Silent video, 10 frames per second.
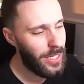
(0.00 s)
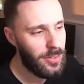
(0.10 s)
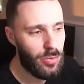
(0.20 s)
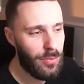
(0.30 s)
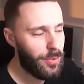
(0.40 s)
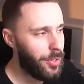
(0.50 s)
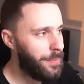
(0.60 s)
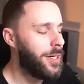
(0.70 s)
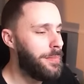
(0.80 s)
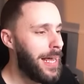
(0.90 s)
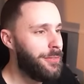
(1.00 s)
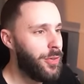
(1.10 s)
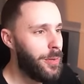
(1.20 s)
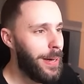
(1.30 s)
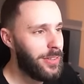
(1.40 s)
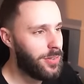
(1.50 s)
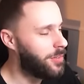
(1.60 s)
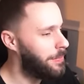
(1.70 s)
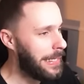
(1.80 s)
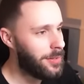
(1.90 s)
There's a Drifloon, and a Manaphy on the bench
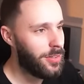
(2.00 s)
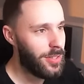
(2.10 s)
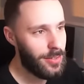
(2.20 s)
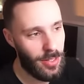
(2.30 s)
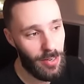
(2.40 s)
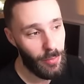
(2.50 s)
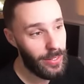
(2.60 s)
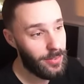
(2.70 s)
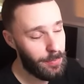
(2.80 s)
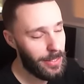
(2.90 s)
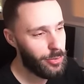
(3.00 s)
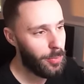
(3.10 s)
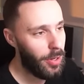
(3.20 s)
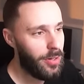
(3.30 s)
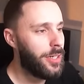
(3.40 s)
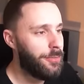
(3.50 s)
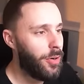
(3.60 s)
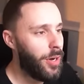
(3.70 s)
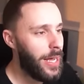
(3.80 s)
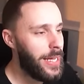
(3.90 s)
doesn't matter, so that's kind of a wasted bench slot. I'm going to
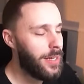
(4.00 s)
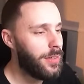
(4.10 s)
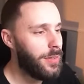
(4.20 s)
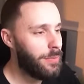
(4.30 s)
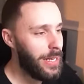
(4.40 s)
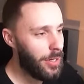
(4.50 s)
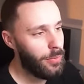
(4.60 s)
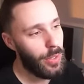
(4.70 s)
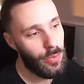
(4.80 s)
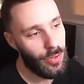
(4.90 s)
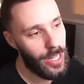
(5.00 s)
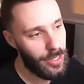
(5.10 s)
throw a then, well, not an